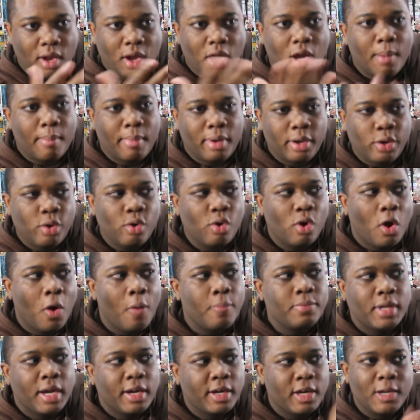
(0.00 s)
um, A New
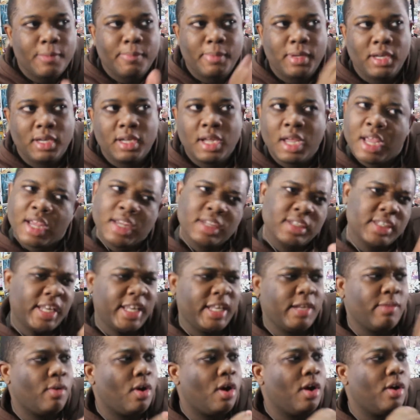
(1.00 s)
Hope, so I could be
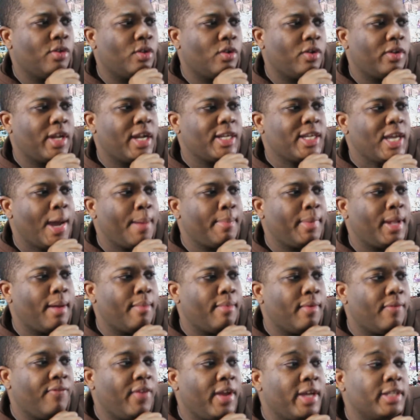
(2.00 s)
slightly wrong on, on that timeline
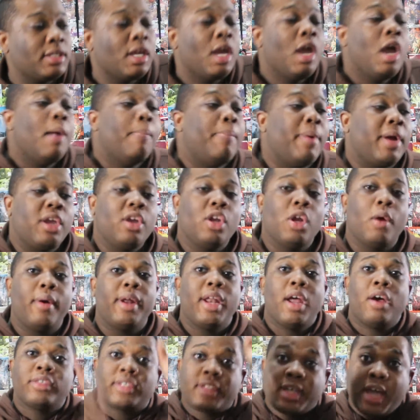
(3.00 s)
of events. But you know
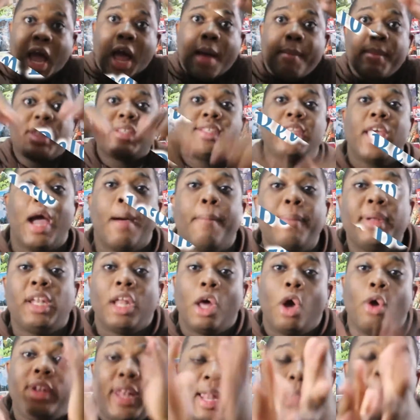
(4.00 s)
what else? Comment down
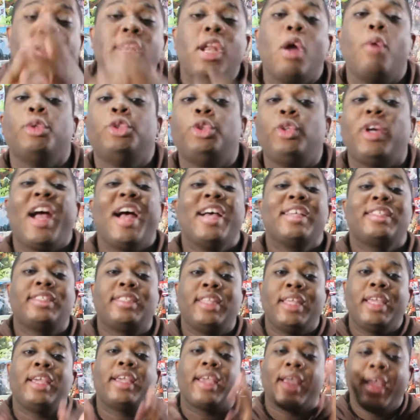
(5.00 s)
below. Let me know what you guys
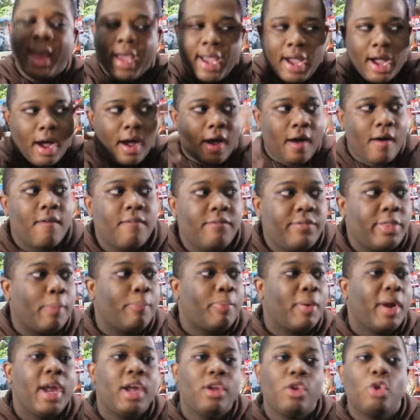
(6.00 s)
think of the
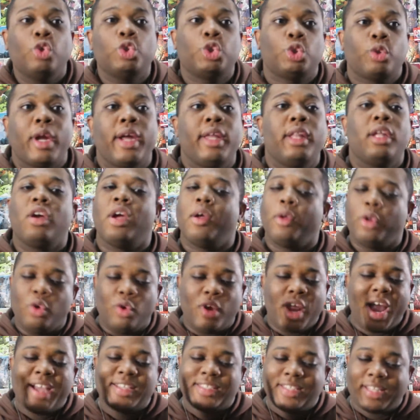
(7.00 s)
brand new trailer. You
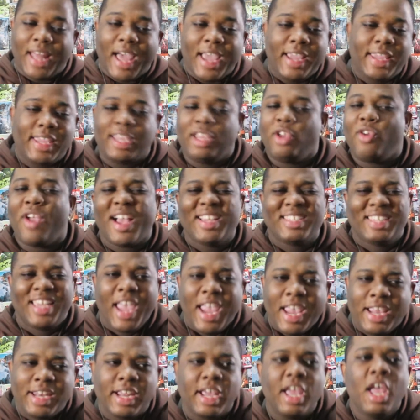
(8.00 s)
guys like it? You guys
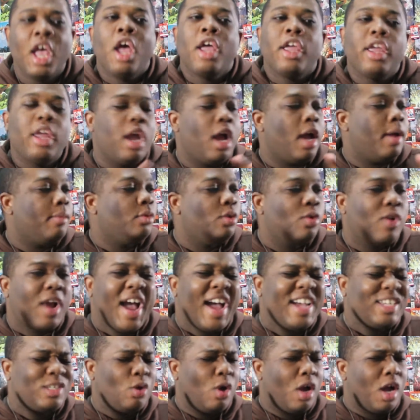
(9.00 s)
hate it? You, and you
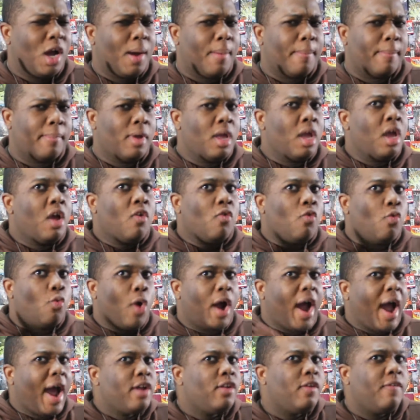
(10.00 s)
guys, um,
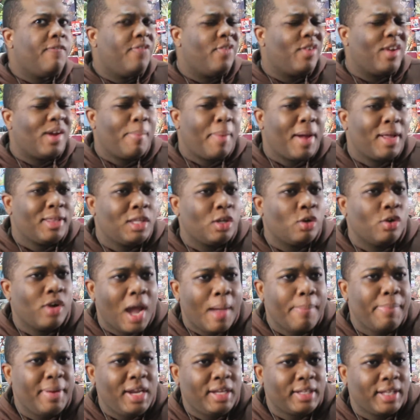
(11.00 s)
what, how do you feel about there
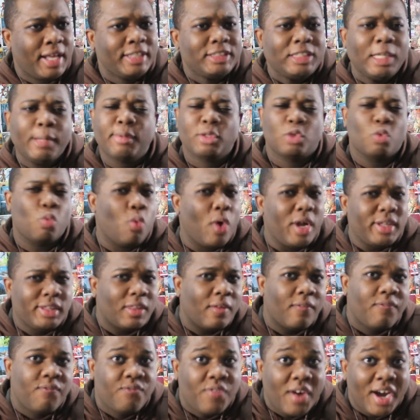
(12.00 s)
not being lightsabers? What
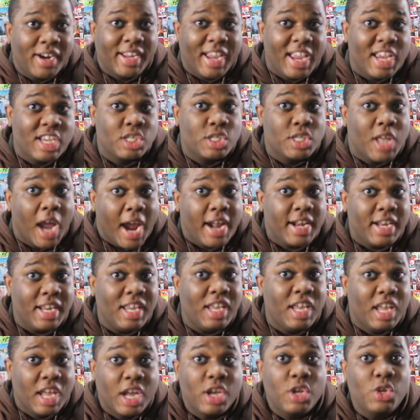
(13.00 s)
the f is Donnie
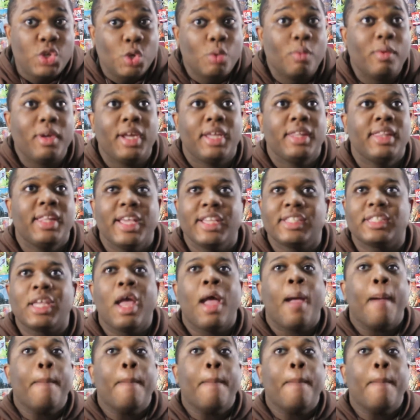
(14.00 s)
Yen doing in this?